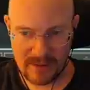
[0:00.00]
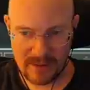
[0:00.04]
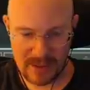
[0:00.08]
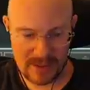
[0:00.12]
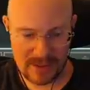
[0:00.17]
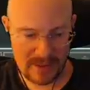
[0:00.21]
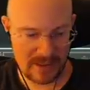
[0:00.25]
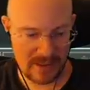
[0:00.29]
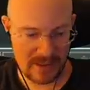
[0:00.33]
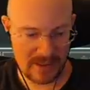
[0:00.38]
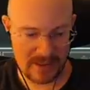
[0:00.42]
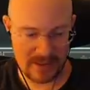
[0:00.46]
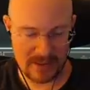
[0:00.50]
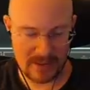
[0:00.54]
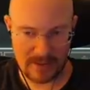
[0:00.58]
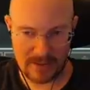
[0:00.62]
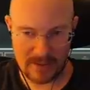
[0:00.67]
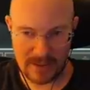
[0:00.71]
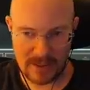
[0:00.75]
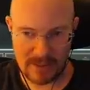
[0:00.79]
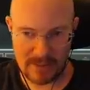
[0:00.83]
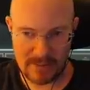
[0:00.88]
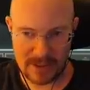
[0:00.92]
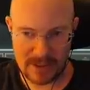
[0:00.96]
I just hit his
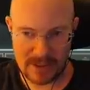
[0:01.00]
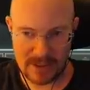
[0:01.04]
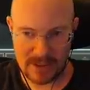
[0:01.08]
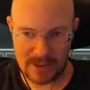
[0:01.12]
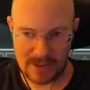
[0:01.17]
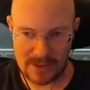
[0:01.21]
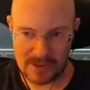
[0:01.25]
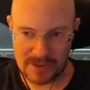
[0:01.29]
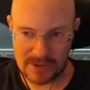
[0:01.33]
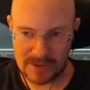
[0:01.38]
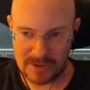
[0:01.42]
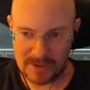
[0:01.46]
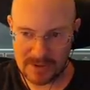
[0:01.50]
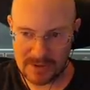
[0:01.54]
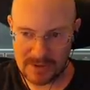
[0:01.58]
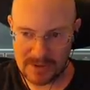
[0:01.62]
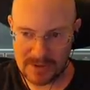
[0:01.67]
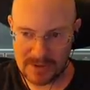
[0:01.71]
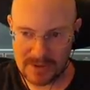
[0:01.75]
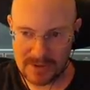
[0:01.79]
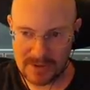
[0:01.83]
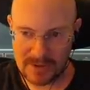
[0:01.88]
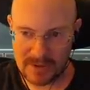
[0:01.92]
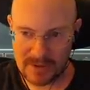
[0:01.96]
cloaking. I meant to hit his
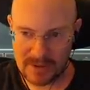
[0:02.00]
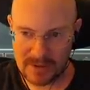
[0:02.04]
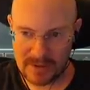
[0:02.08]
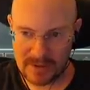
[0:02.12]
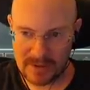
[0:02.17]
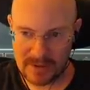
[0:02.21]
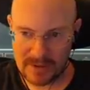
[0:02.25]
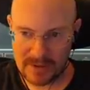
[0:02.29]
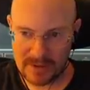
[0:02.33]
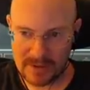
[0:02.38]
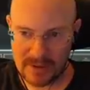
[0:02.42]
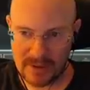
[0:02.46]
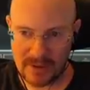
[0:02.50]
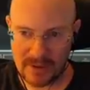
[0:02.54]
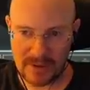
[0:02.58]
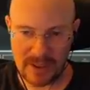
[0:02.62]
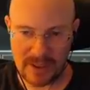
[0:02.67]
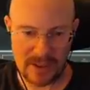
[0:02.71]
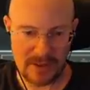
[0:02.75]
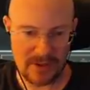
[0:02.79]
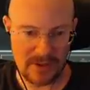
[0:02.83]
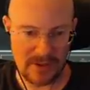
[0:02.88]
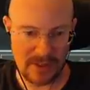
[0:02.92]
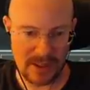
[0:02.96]
shields.
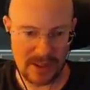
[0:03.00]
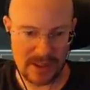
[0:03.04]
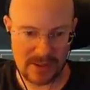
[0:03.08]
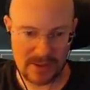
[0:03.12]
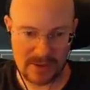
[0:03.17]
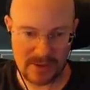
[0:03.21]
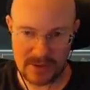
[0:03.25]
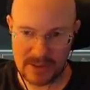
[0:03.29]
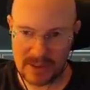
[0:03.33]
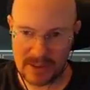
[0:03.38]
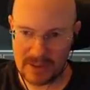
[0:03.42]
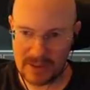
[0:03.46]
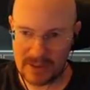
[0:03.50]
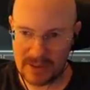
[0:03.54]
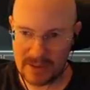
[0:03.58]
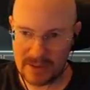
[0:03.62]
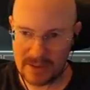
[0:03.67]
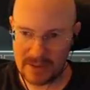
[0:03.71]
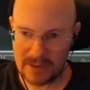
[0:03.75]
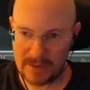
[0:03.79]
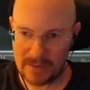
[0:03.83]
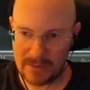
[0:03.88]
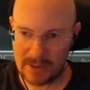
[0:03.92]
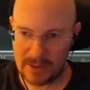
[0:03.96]
Okay, no, that's good. I
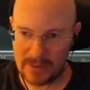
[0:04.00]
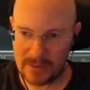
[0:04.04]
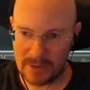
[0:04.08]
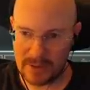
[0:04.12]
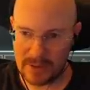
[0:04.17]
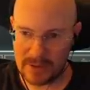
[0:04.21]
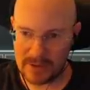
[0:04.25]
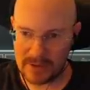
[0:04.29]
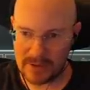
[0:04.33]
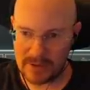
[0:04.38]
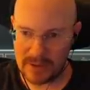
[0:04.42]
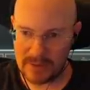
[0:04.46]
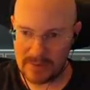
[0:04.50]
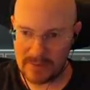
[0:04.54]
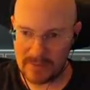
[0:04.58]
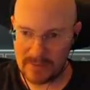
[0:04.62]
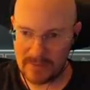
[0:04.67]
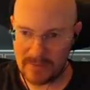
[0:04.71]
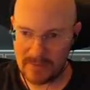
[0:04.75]
did hit what I wanted to then.